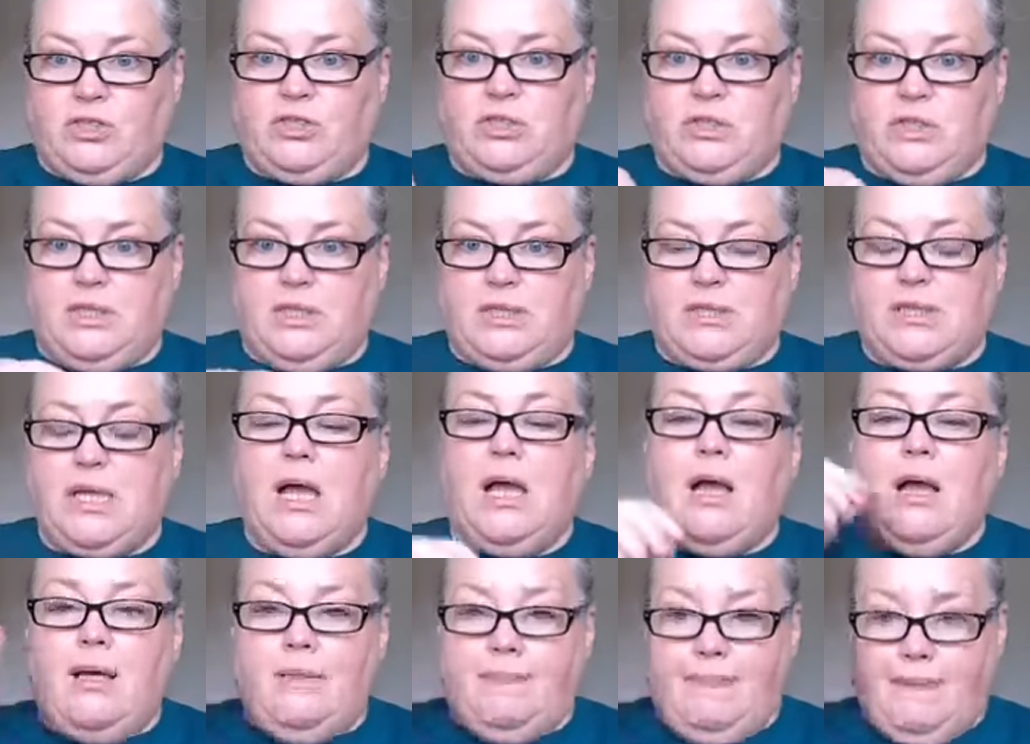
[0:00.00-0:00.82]
to these.
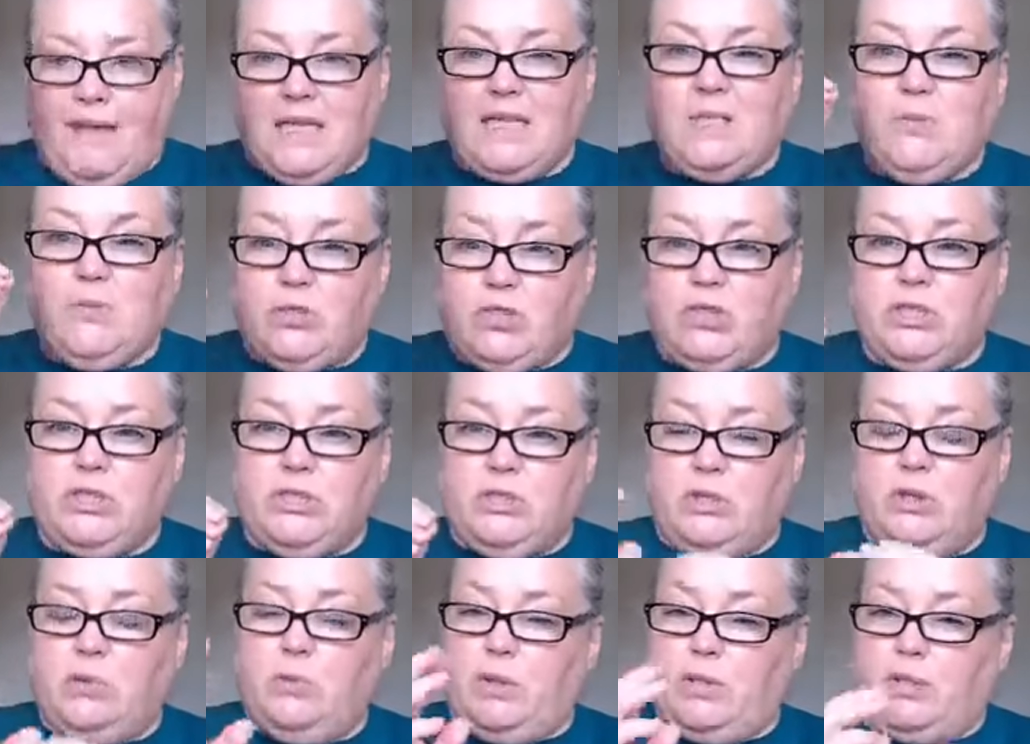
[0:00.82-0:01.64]
And that's what you're
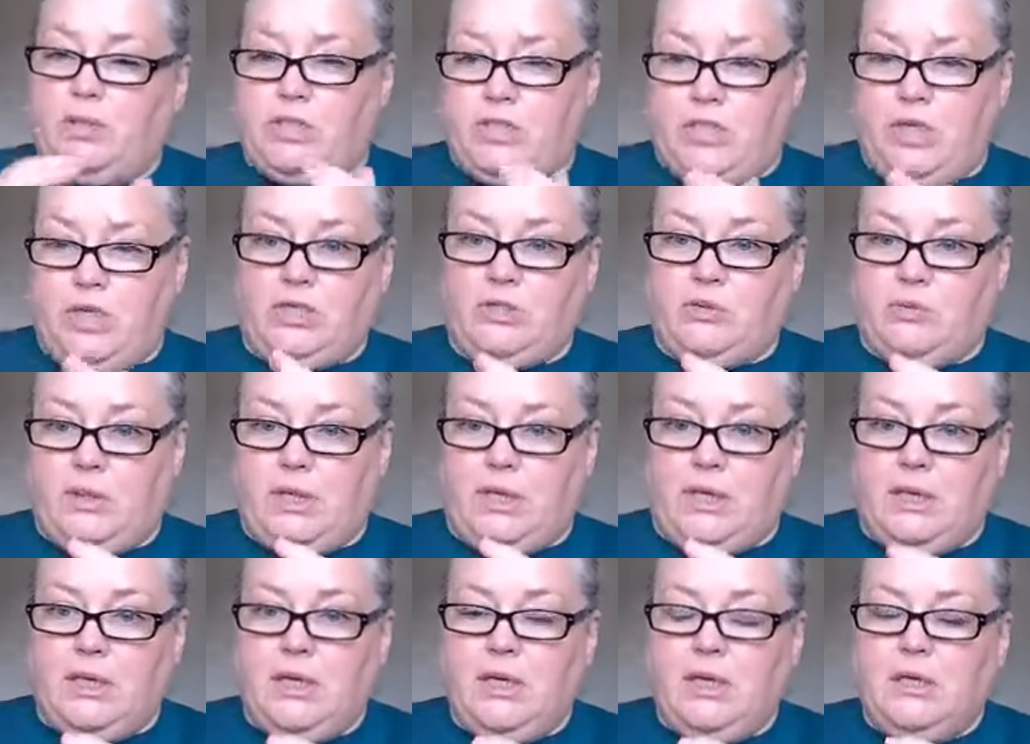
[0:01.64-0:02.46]
doing with the
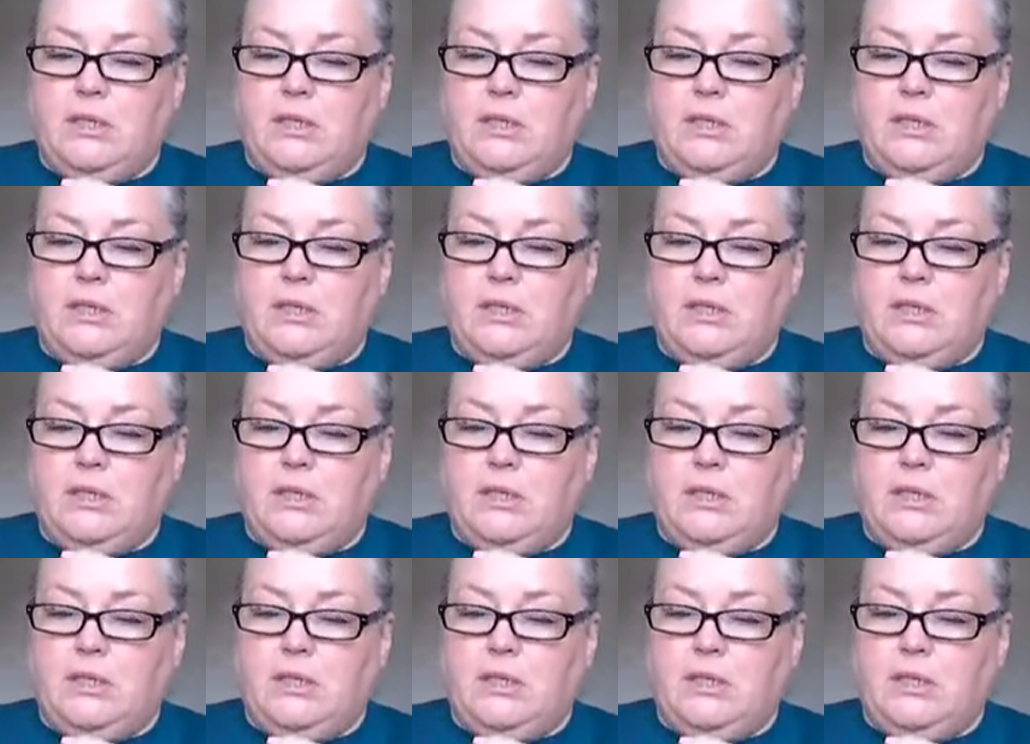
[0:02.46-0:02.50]
scheduling.